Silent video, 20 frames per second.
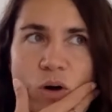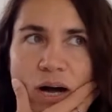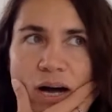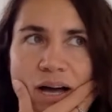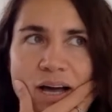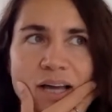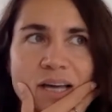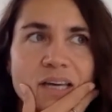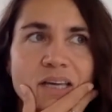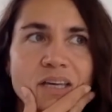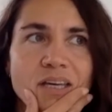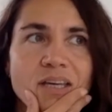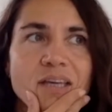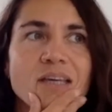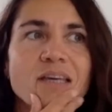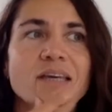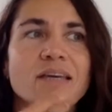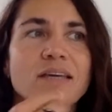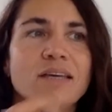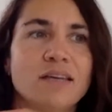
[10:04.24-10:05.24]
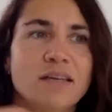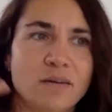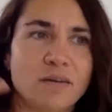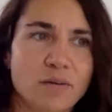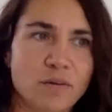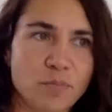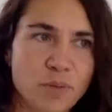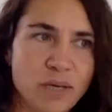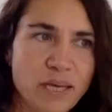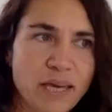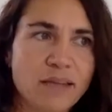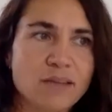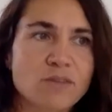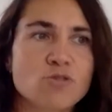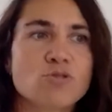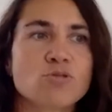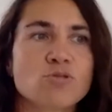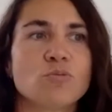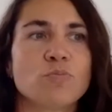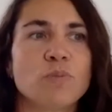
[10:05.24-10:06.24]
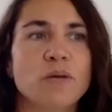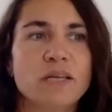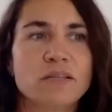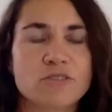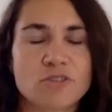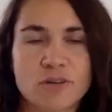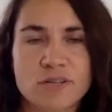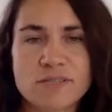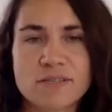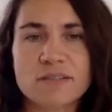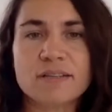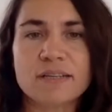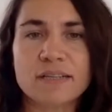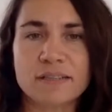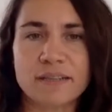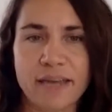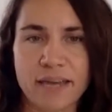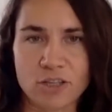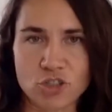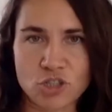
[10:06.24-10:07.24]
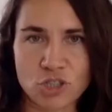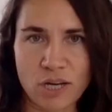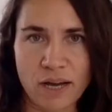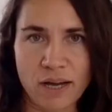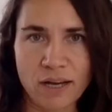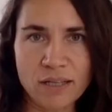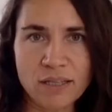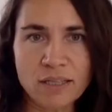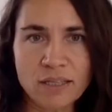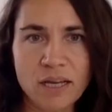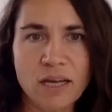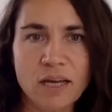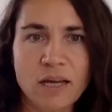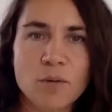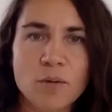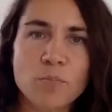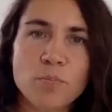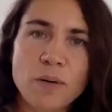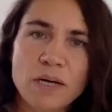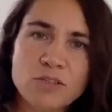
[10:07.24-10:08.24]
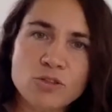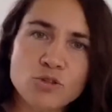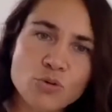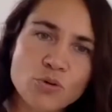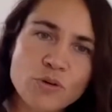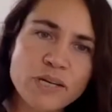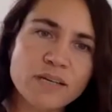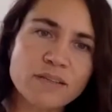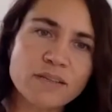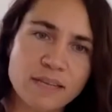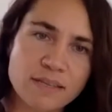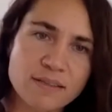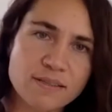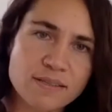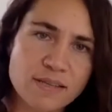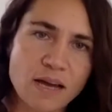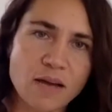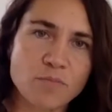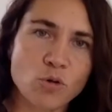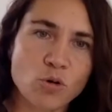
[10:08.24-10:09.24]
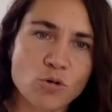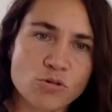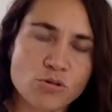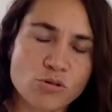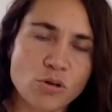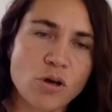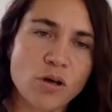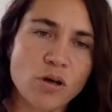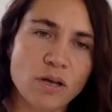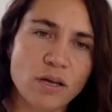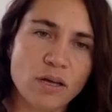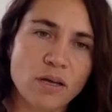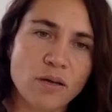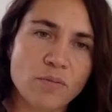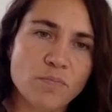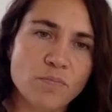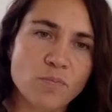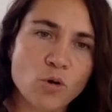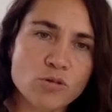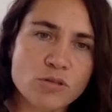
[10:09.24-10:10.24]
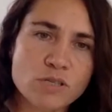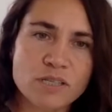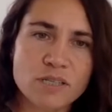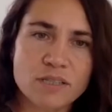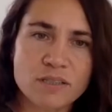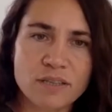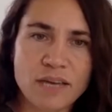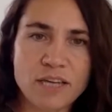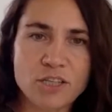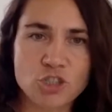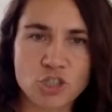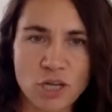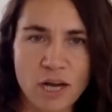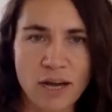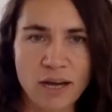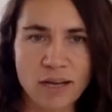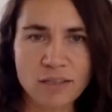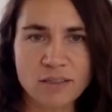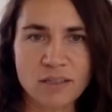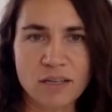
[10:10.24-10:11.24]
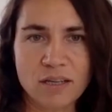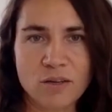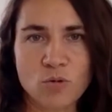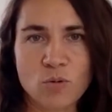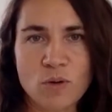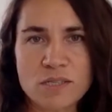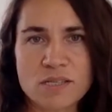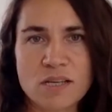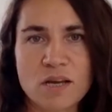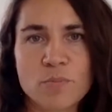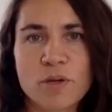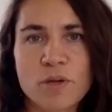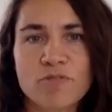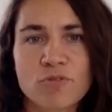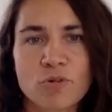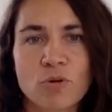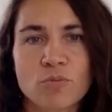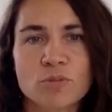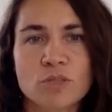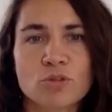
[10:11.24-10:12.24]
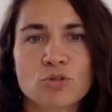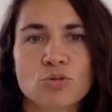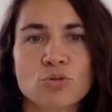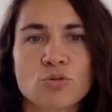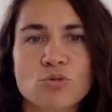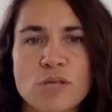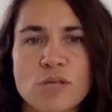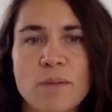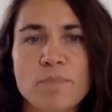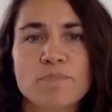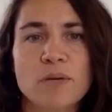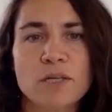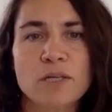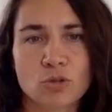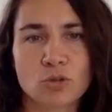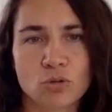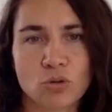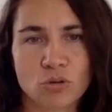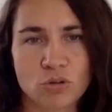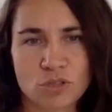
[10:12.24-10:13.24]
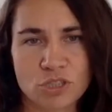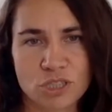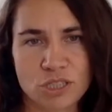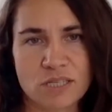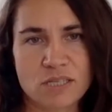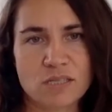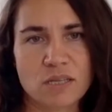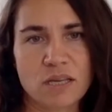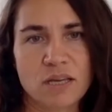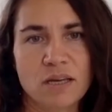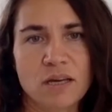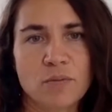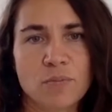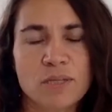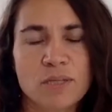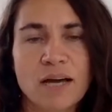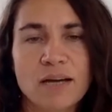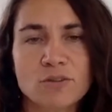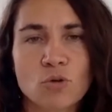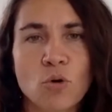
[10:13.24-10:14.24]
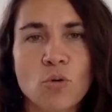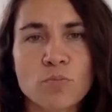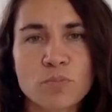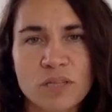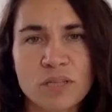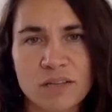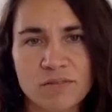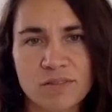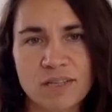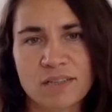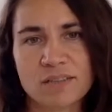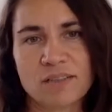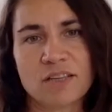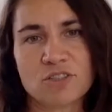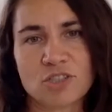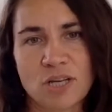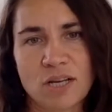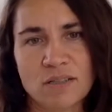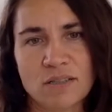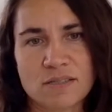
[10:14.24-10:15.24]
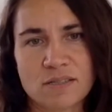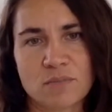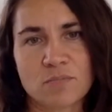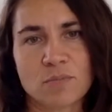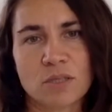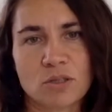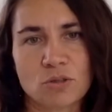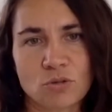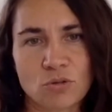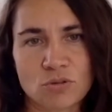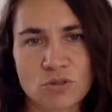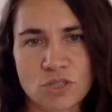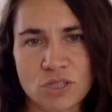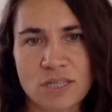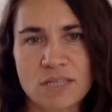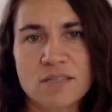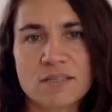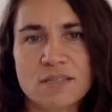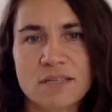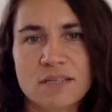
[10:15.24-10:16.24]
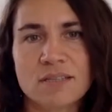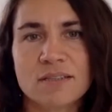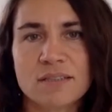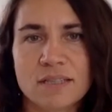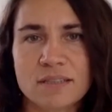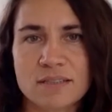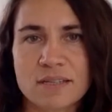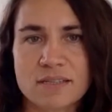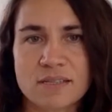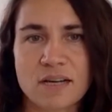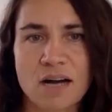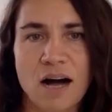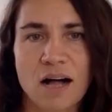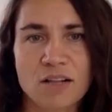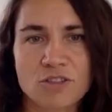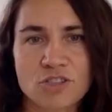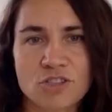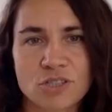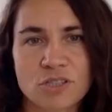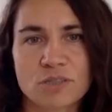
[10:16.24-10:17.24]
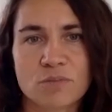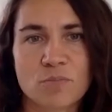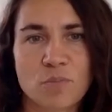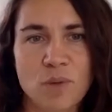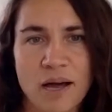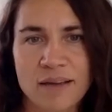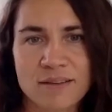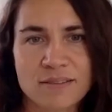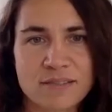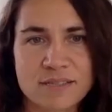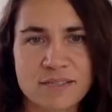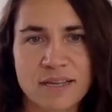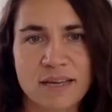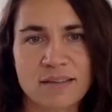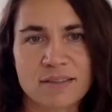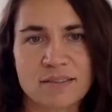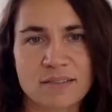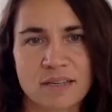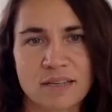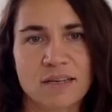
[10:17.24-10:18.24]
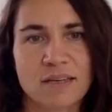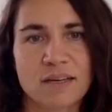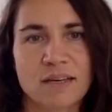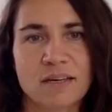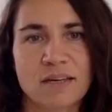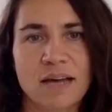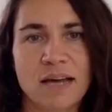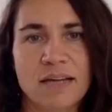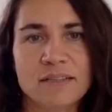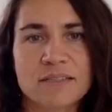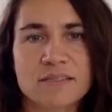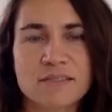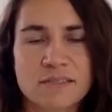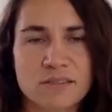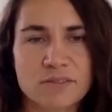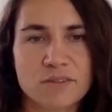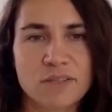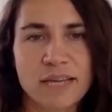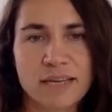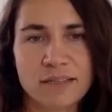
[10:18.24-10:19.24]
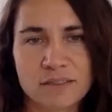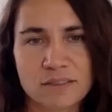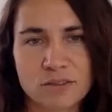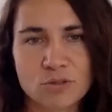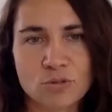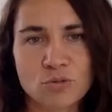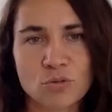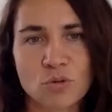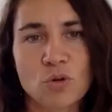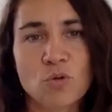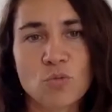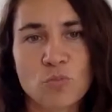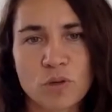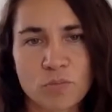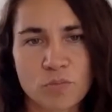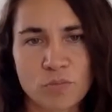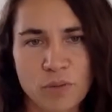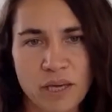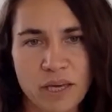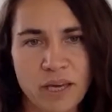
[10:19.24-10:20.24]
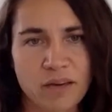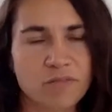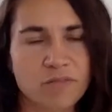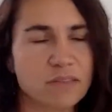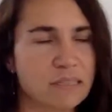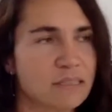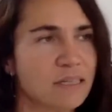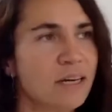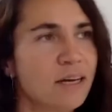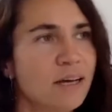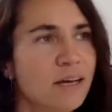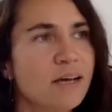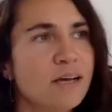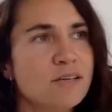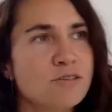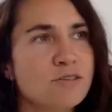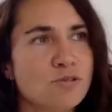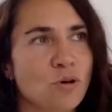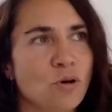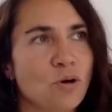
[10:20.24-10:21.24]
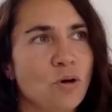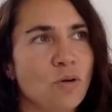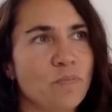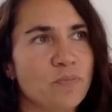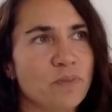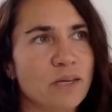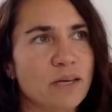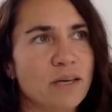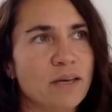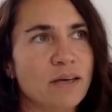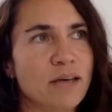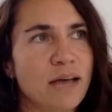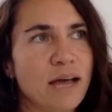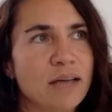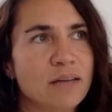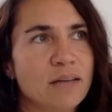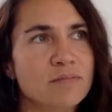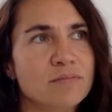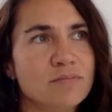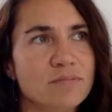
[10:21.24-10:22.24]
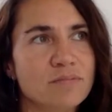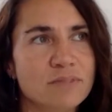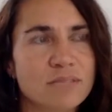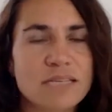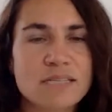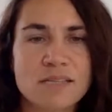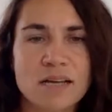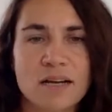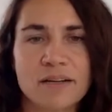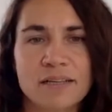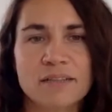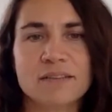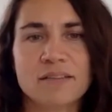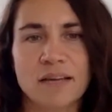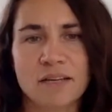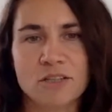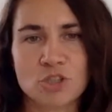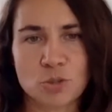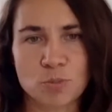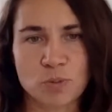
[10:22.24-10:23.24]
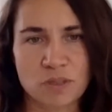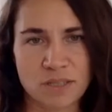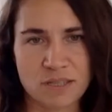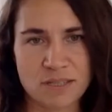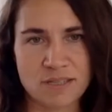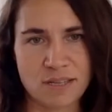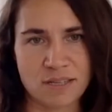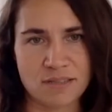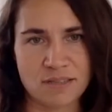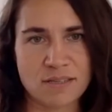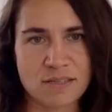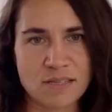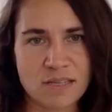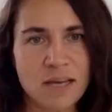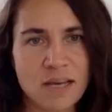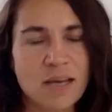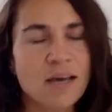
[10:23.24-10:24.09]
I began to be interested in Agile. But during that time also, mostly the Agile was coming from the tools and methodologies. But I don't believe that Agile is a methodology. It's indeed a cultural mindset, and it's related to the human behavior. So, and these are intangible assets.